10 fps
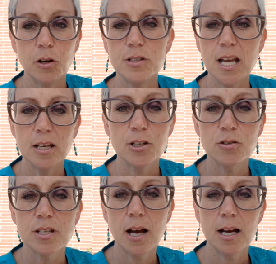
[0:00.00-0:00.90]
take your
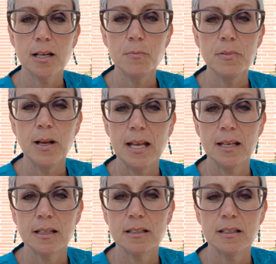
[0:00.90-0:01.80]
time
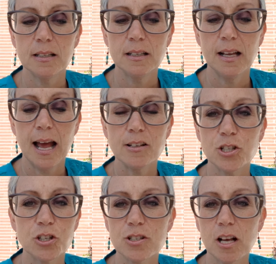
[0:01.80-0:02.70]
and
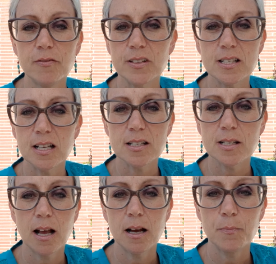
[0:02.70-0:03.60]
ask yourself, is
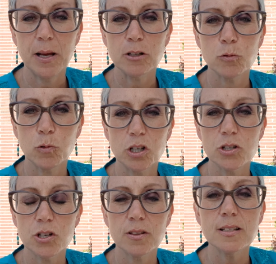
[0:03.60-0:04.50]
this better,
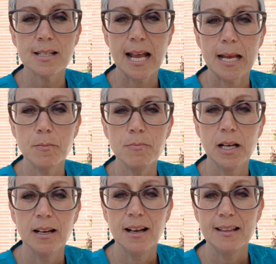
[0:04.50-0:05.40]
worse, or the same?
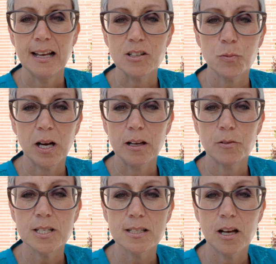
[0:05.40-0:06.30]
That's what I
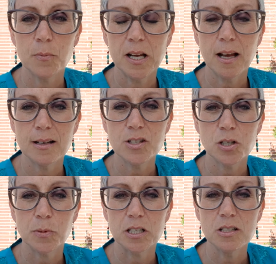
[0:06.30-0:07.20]
always tell my
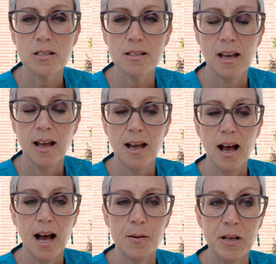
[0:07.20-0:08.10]
customers.
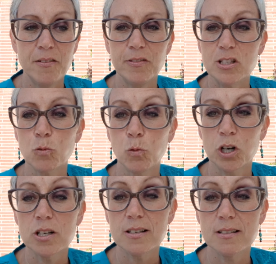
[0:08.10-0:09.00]
If it's
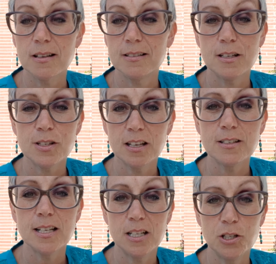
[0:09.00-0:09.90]
worse,
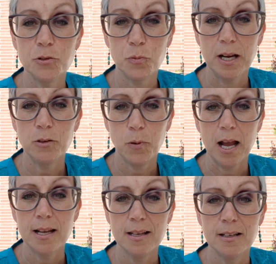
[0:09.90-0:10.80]
discontinue right
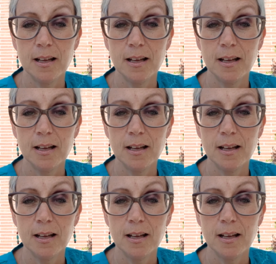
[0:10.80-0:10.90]
away.